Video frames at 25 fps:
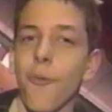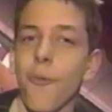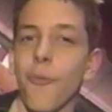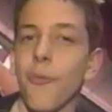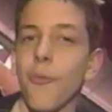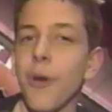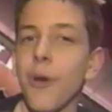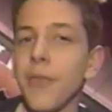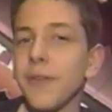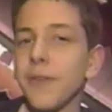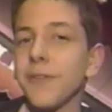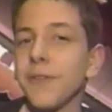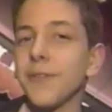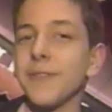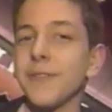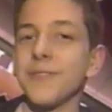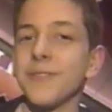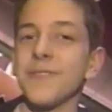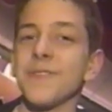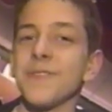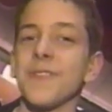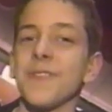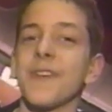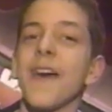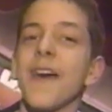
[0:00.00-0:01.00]
Whether this
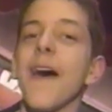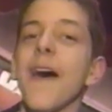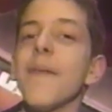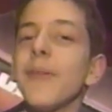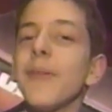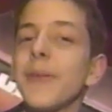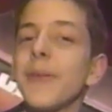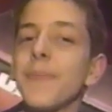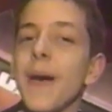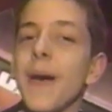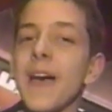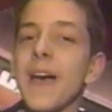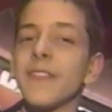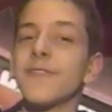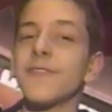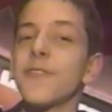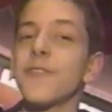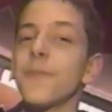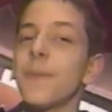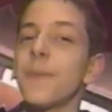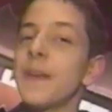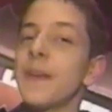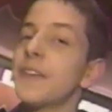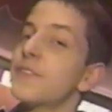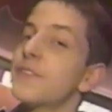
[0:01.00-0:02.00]
is a comic
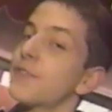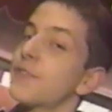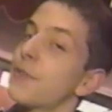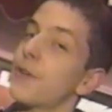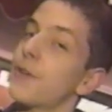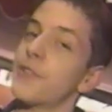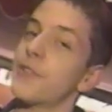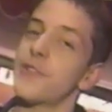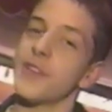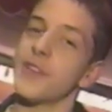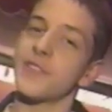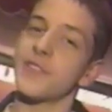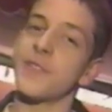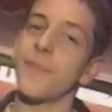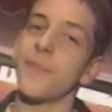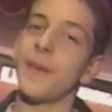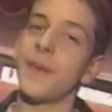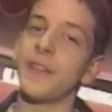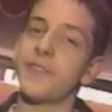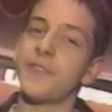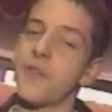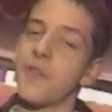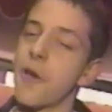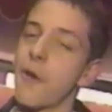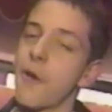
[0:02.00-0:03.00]
masterpiece or just a
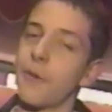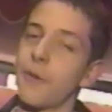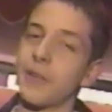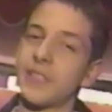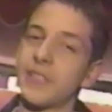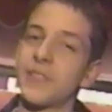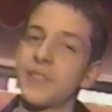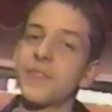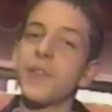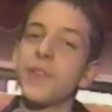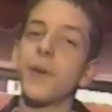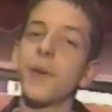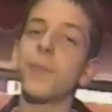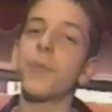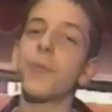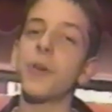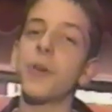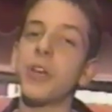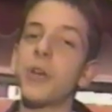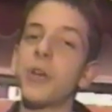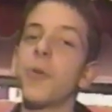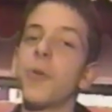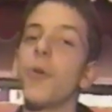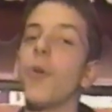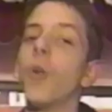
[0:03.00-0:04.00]
big joke, it's still
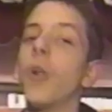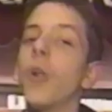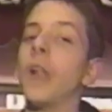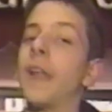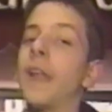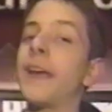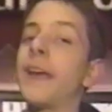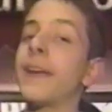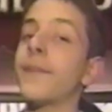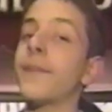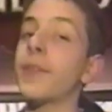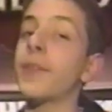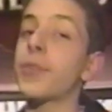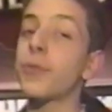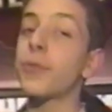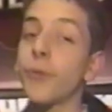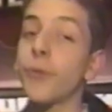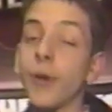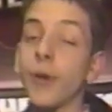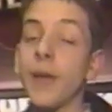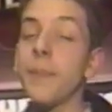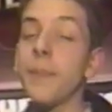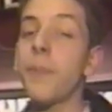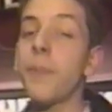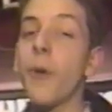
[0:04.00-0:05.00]
pretty cool, and I give it
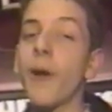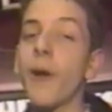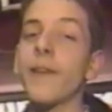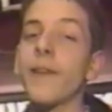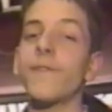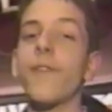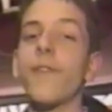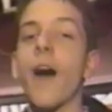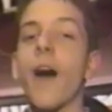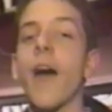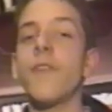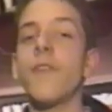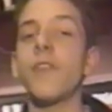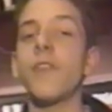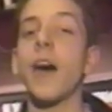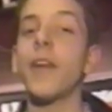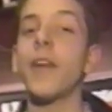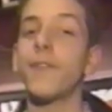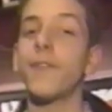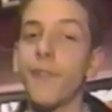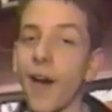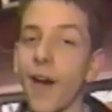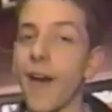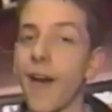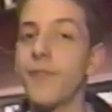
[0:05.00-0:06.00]
3.5 out
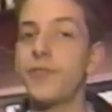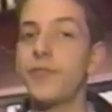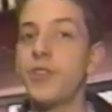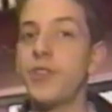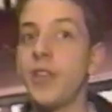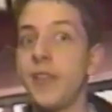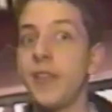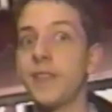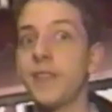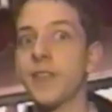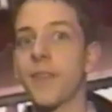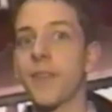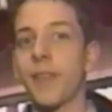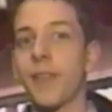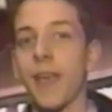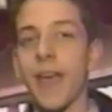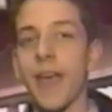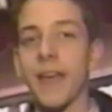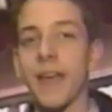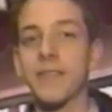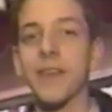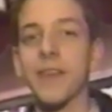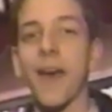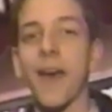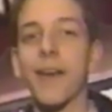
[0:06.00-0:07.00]
of 5 G's on the
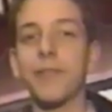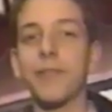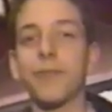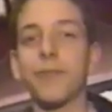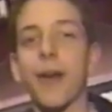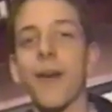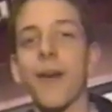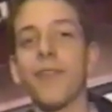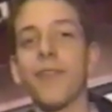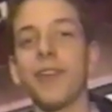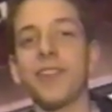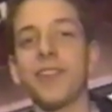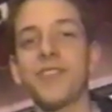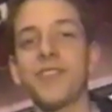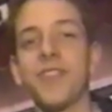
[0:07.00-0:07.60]
anti-gravity